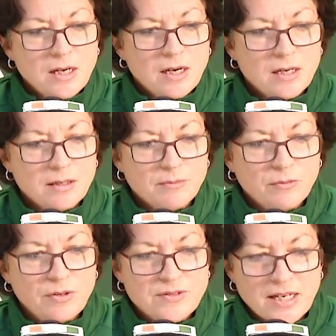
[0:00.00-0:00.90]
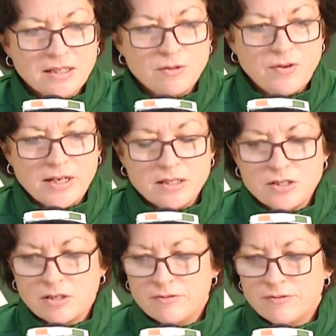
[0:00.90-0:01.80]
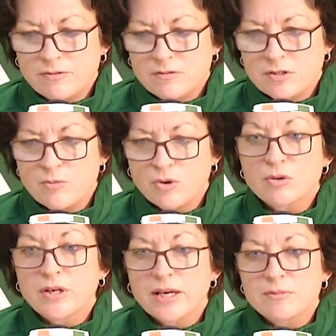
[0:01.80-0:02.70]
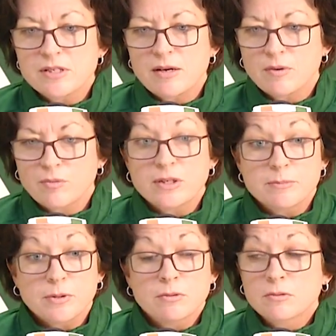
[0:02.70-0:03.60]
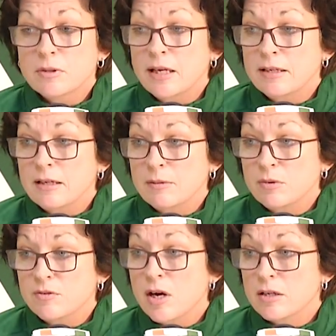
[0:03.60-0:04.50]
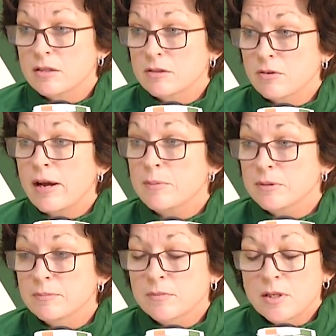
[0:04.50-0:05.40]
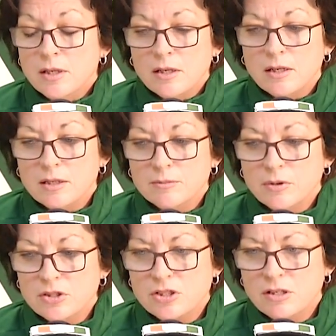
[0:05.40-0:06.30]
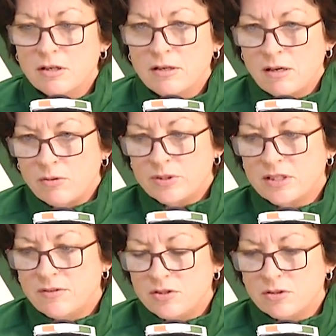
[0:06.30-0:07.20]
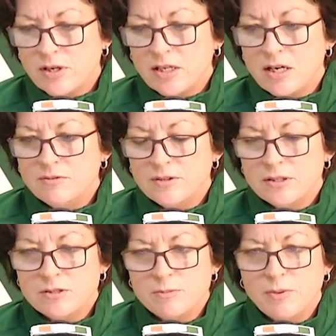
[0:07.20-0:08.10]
And we've taken advantage of some road games that were winnable, and we've gone and grabbed them, which always gives you great confidence.